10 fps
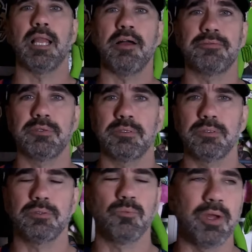left
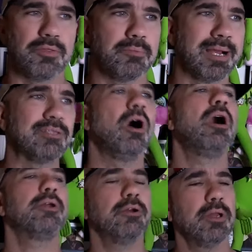with my
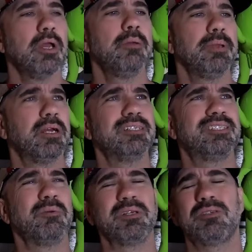daughter because
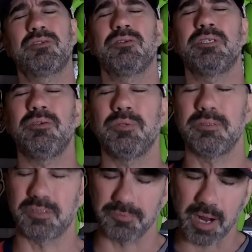she wasn't sure she
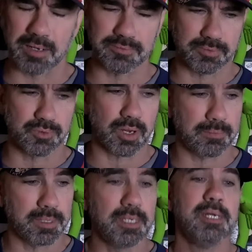would survive the
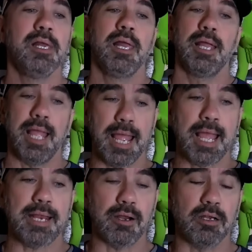trip.
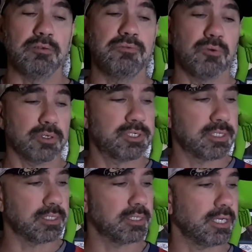And
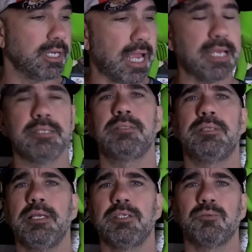unfortunately, as
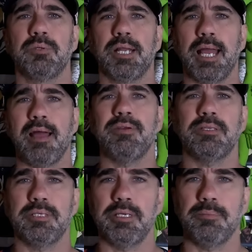things would have
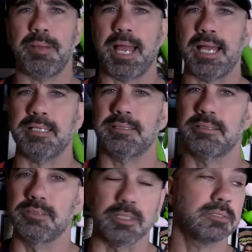it, Tia
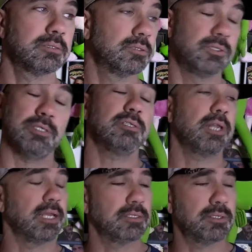passed just
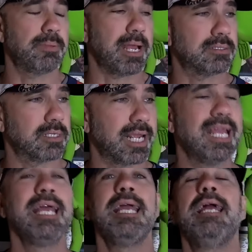today. She passed today
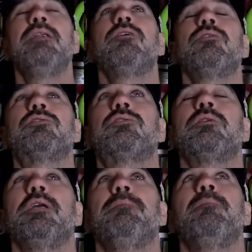in her
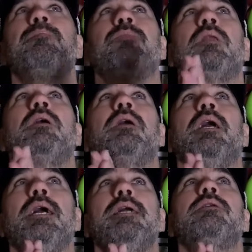sleep.
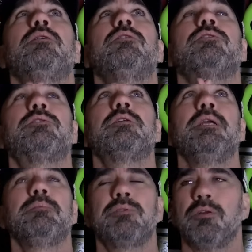In her
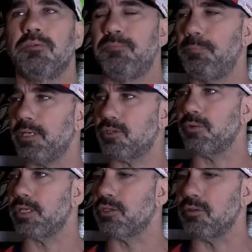sleep. So the picture
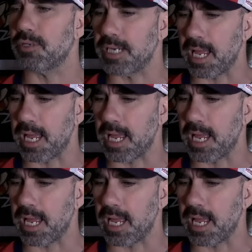that you're looking